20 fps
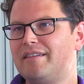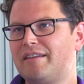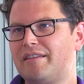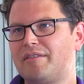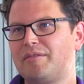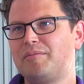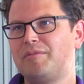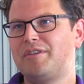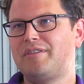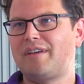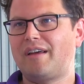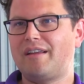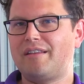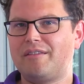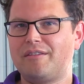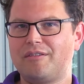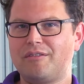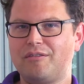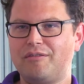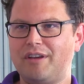The aim is
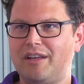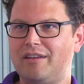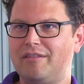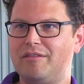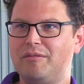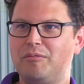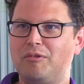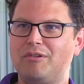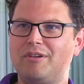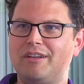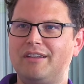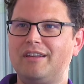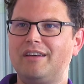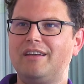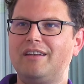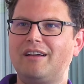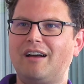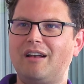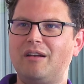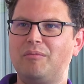to have as few digital
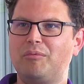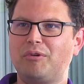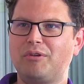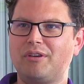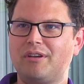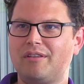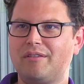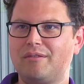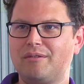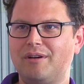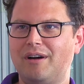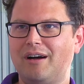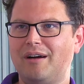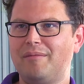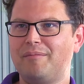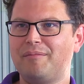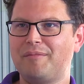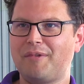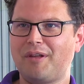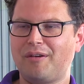breaks as
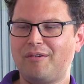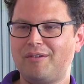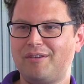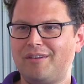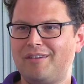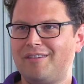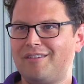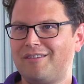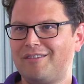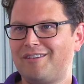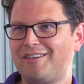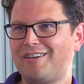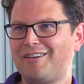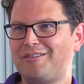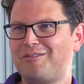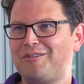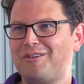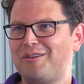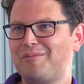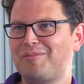possible. This
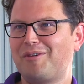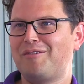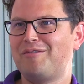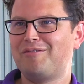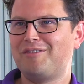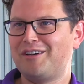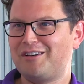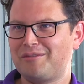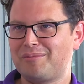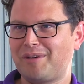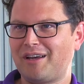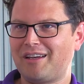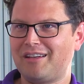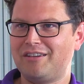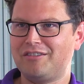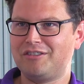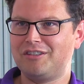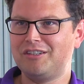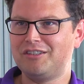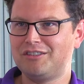requires the right
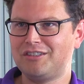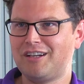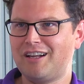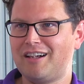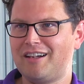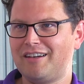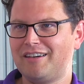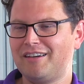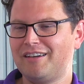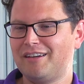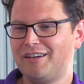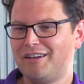interfaces.